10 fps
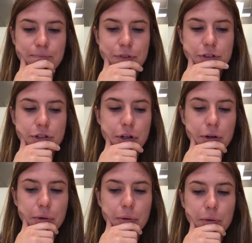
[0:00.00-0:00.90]

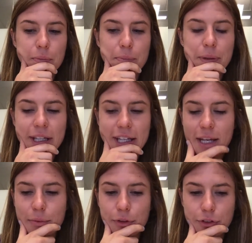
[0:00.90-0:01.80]
So being
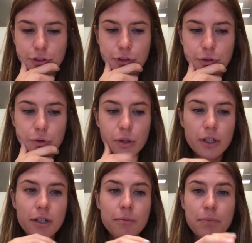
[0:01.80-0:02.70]
able to,
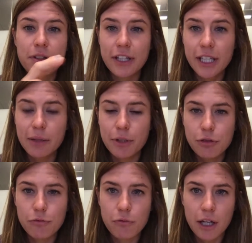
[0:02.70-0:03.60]
particularly when
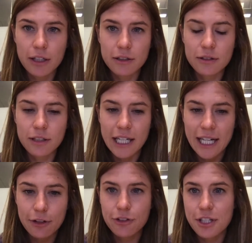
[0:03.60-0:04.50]
you run
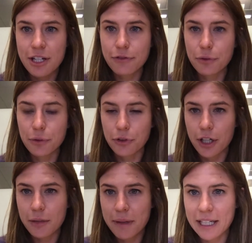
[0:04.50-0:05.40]
Lighthouse in the DevTools
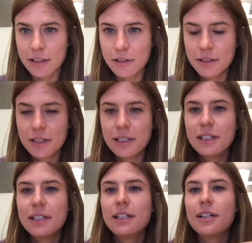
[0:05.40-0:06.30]
audit panel,
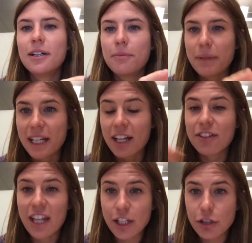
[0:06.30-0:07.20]

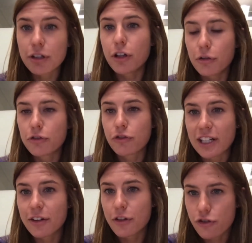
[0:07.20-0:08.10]
because then you can go
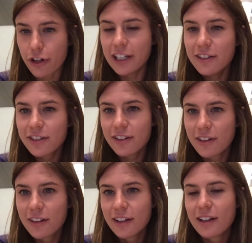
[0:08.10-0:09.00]
straight to the trace.
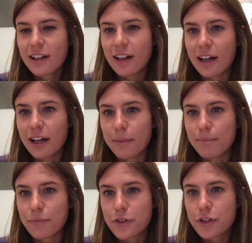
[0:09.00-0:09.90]

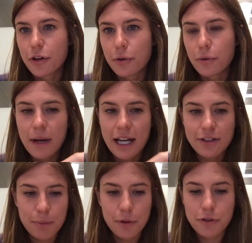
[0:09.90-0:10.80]
So as
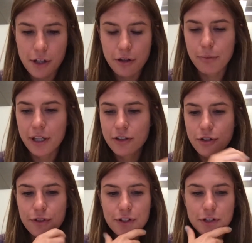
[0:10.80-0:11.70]
opposed to other product
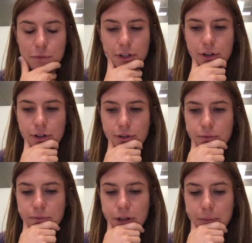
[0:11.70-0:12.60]
surfaces where
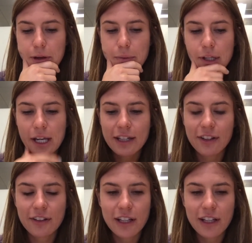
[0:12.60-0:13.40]
you're able to access